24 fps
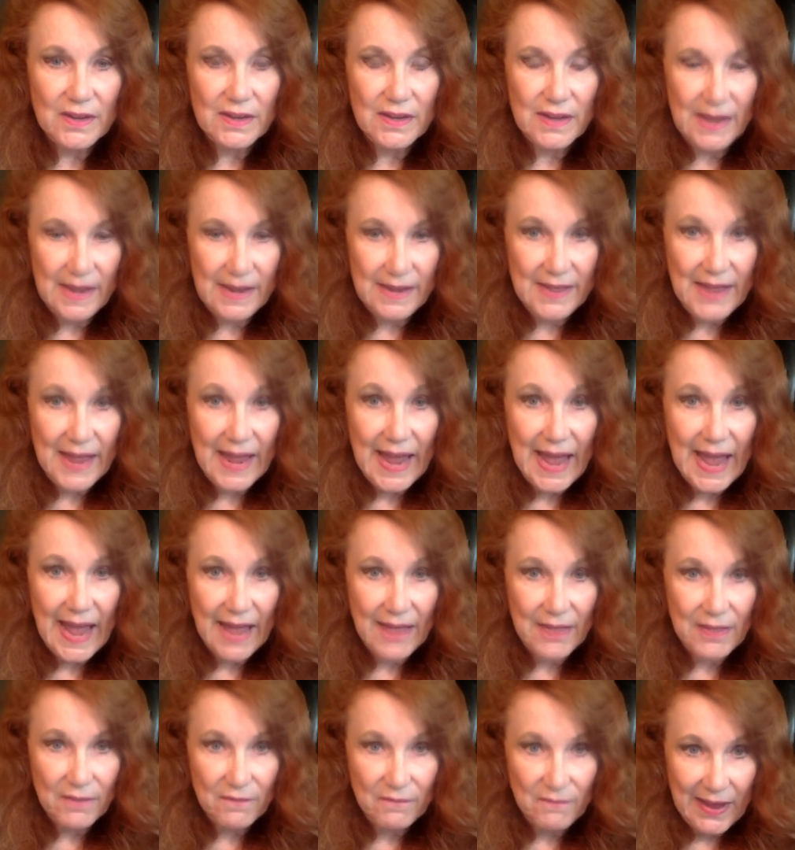
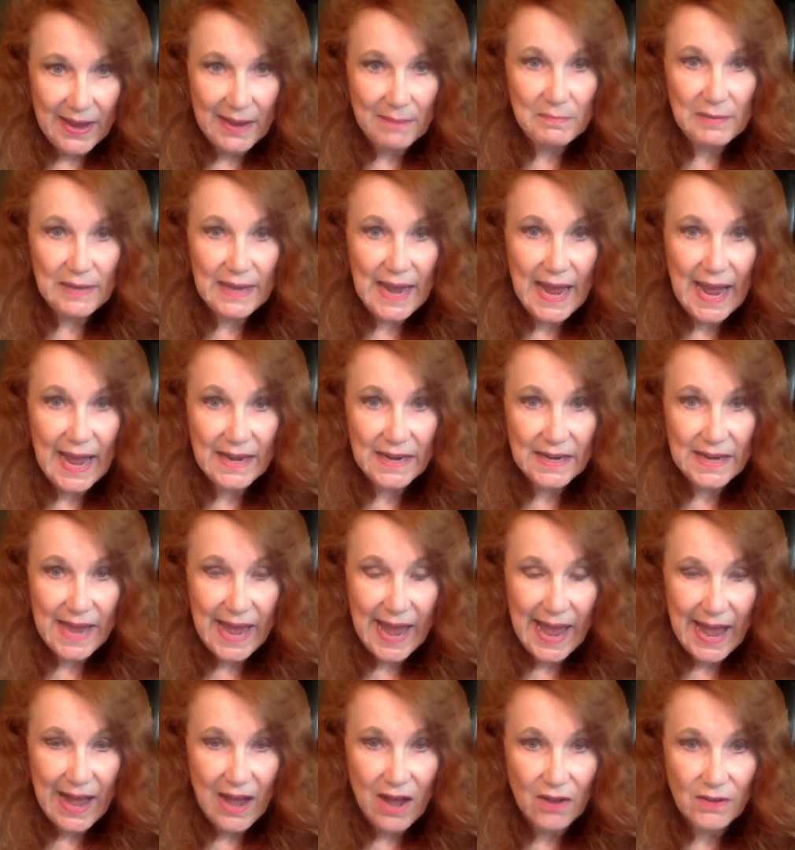the family had a
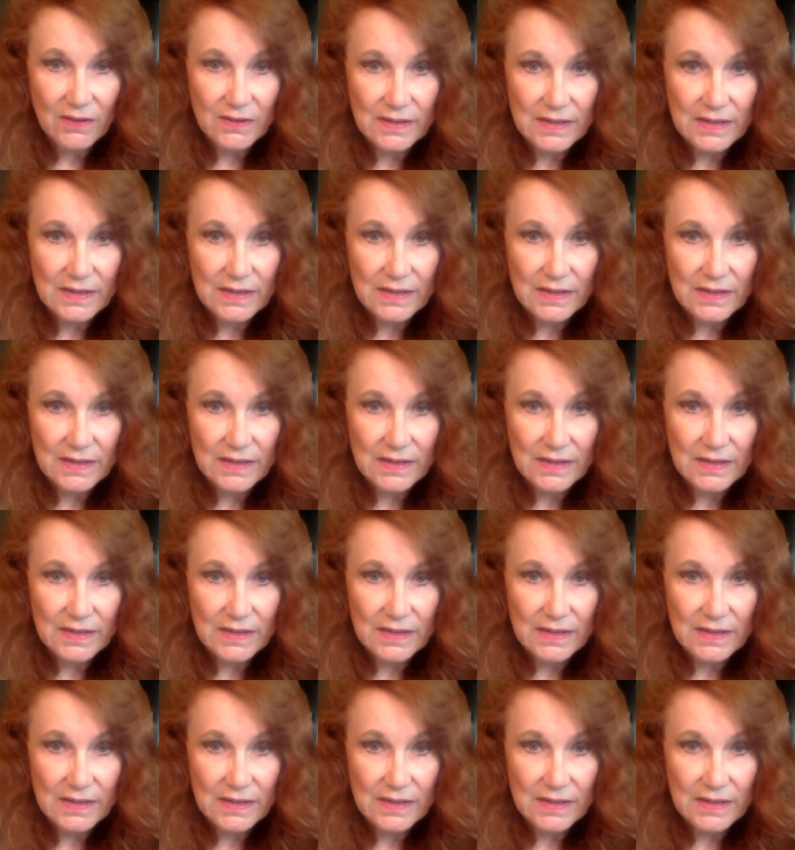cow,